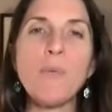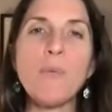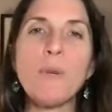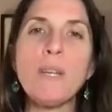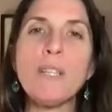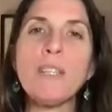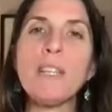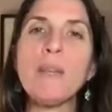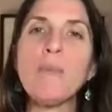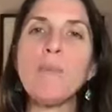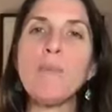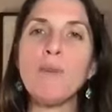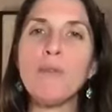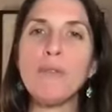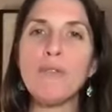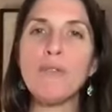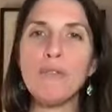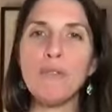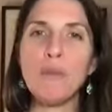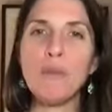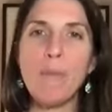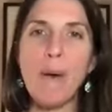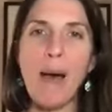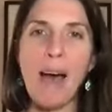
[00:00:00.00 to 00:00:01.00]
really
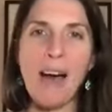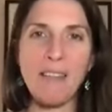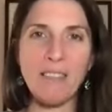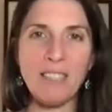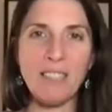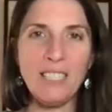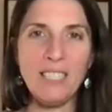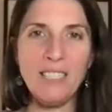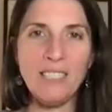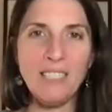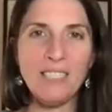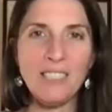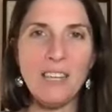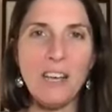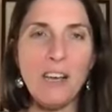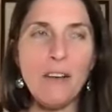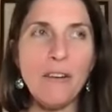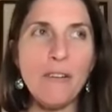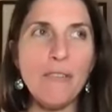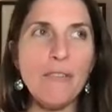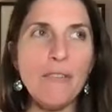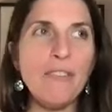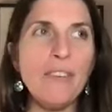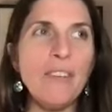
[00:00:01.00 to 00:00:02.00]
beautiful balance
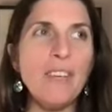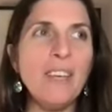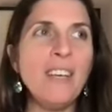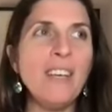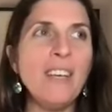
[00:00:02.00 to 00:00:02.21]
of